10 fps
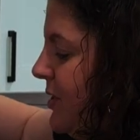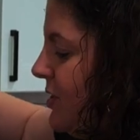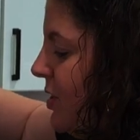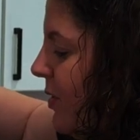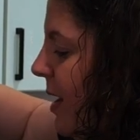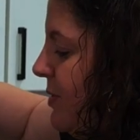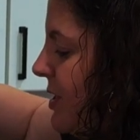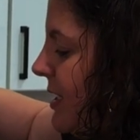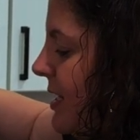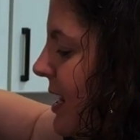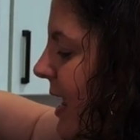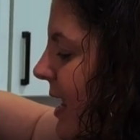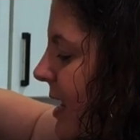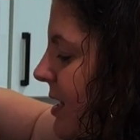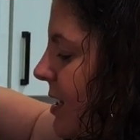So I'm just going to
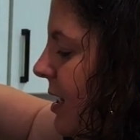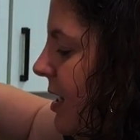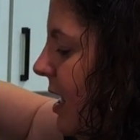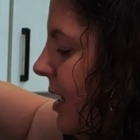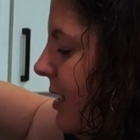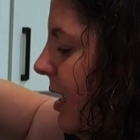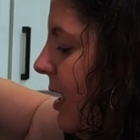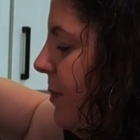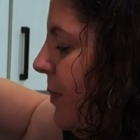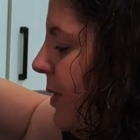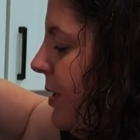add a cup